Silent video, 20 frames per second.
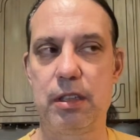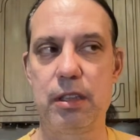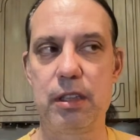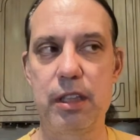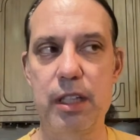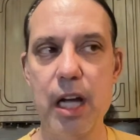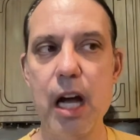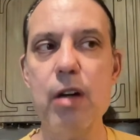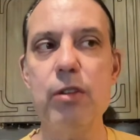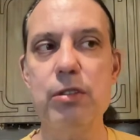
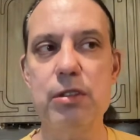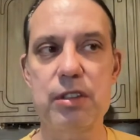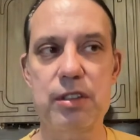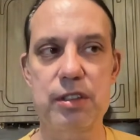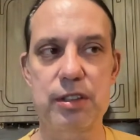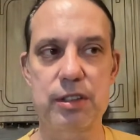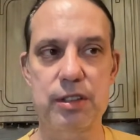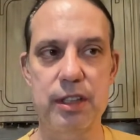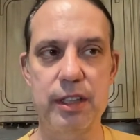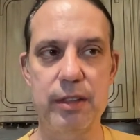
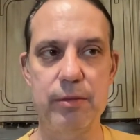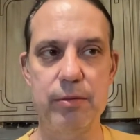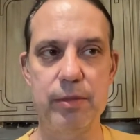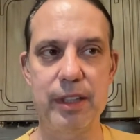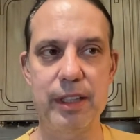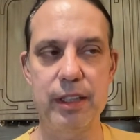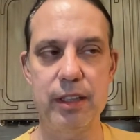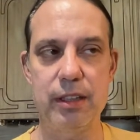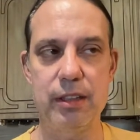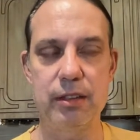Goats that
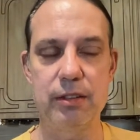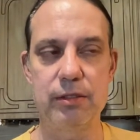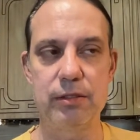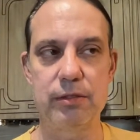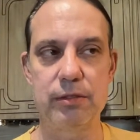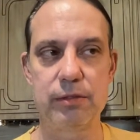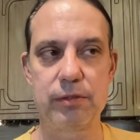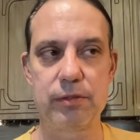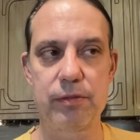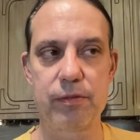went and
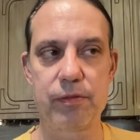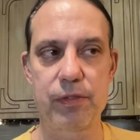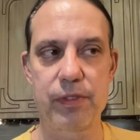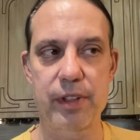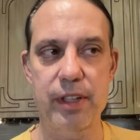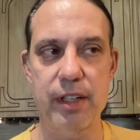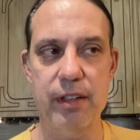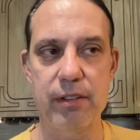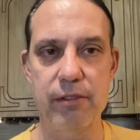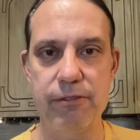
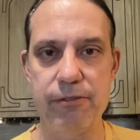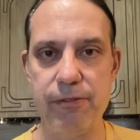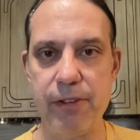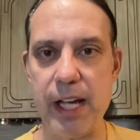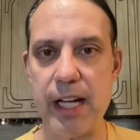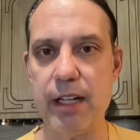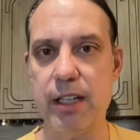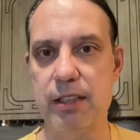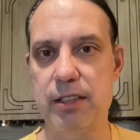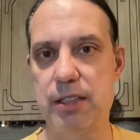
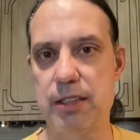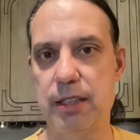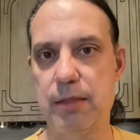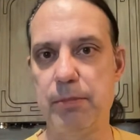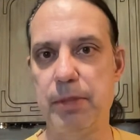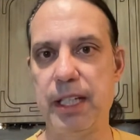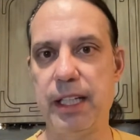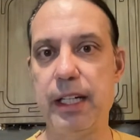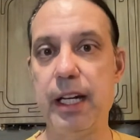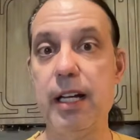fed on
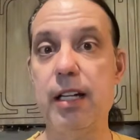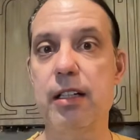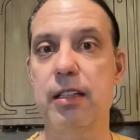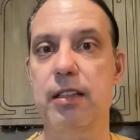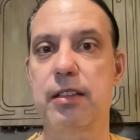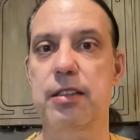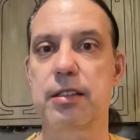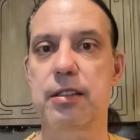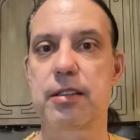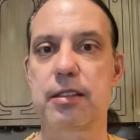something
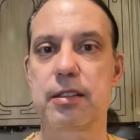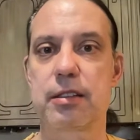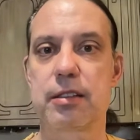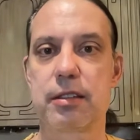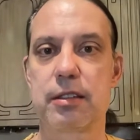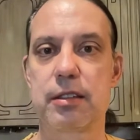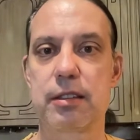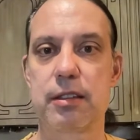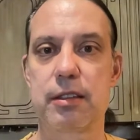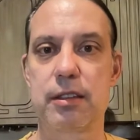else.
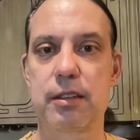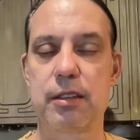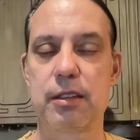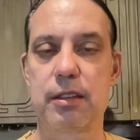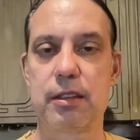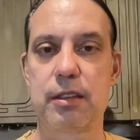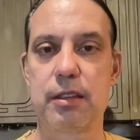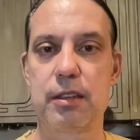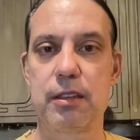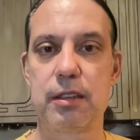
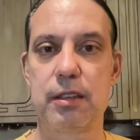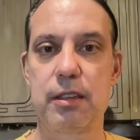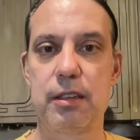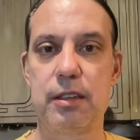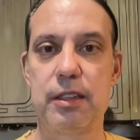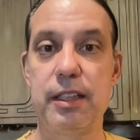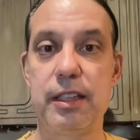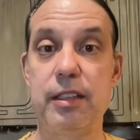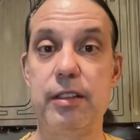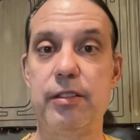
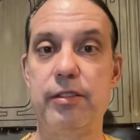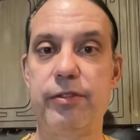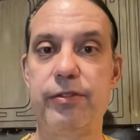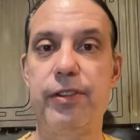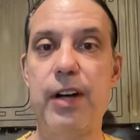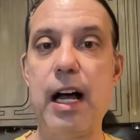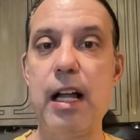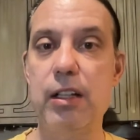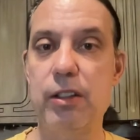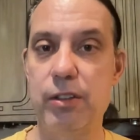Didn't
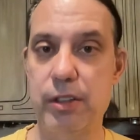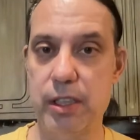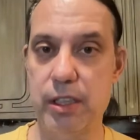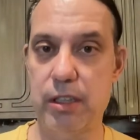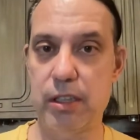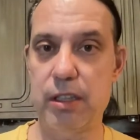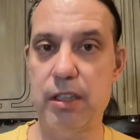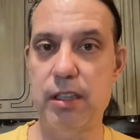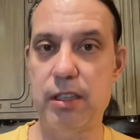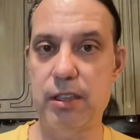follow the
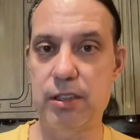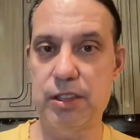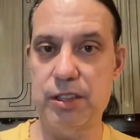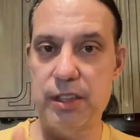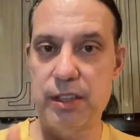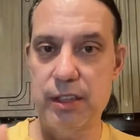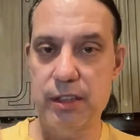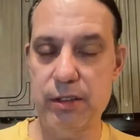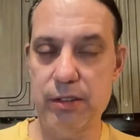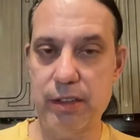herd to
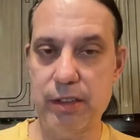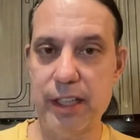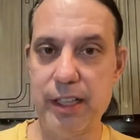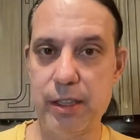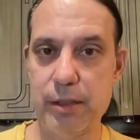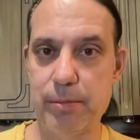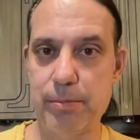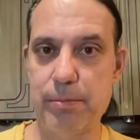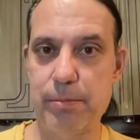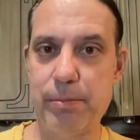the
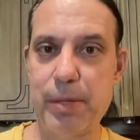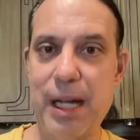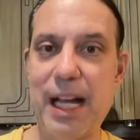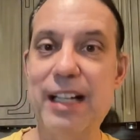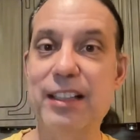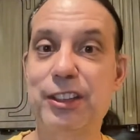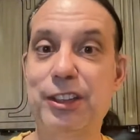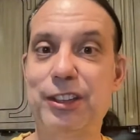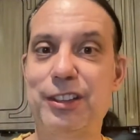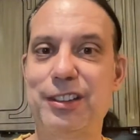greener
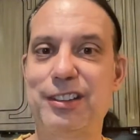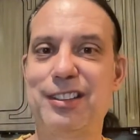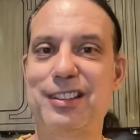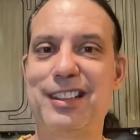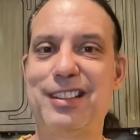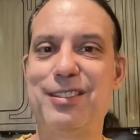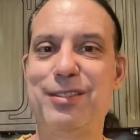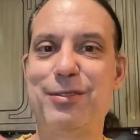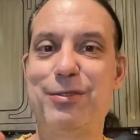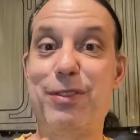pastures,
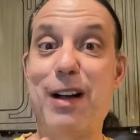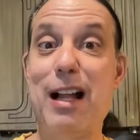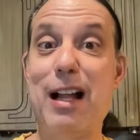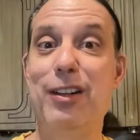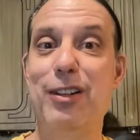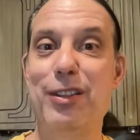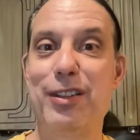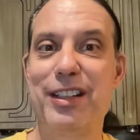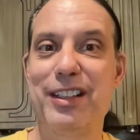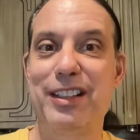didn't
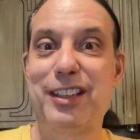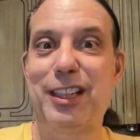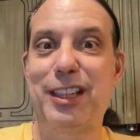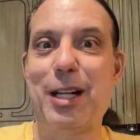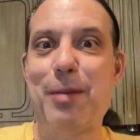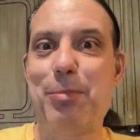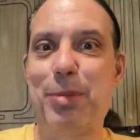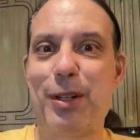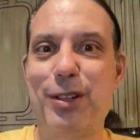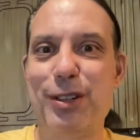follow the
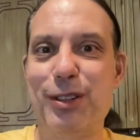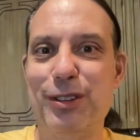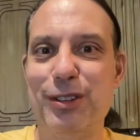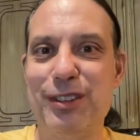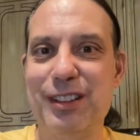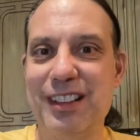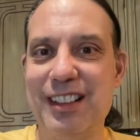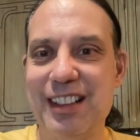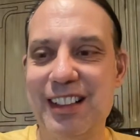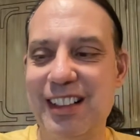shepherd who
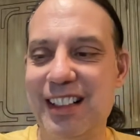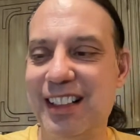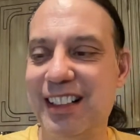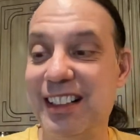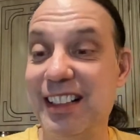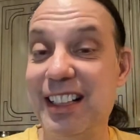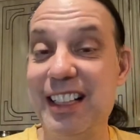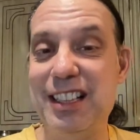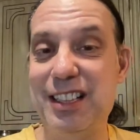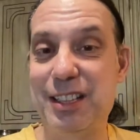
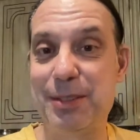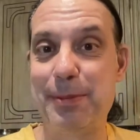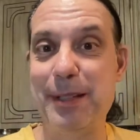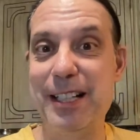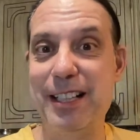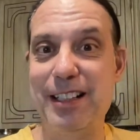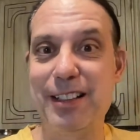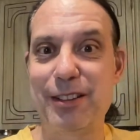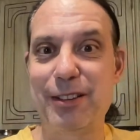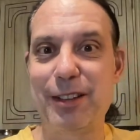leads me
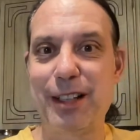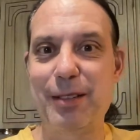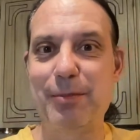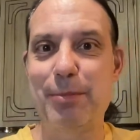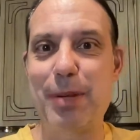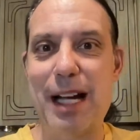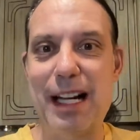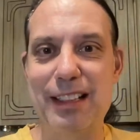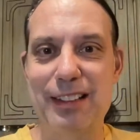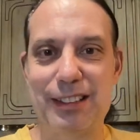into green
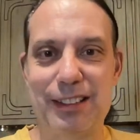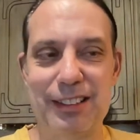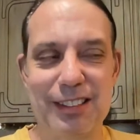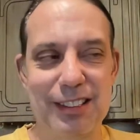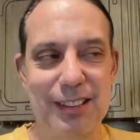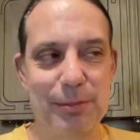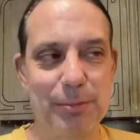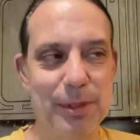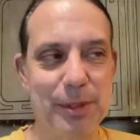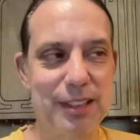pastures
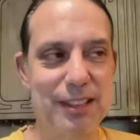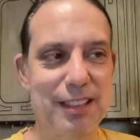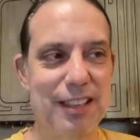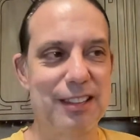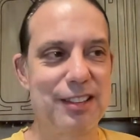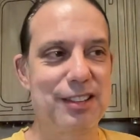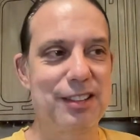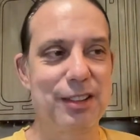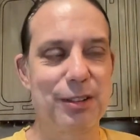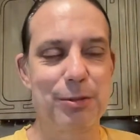and beside
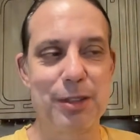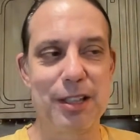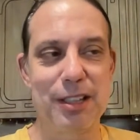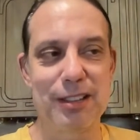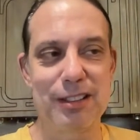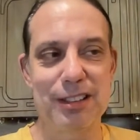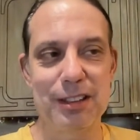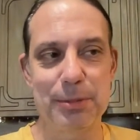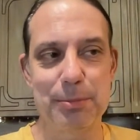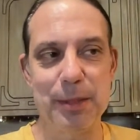still
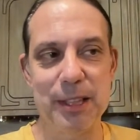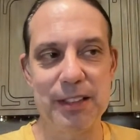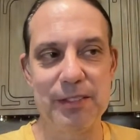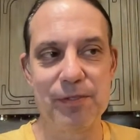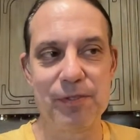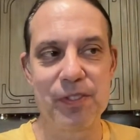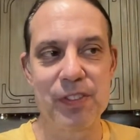waters, but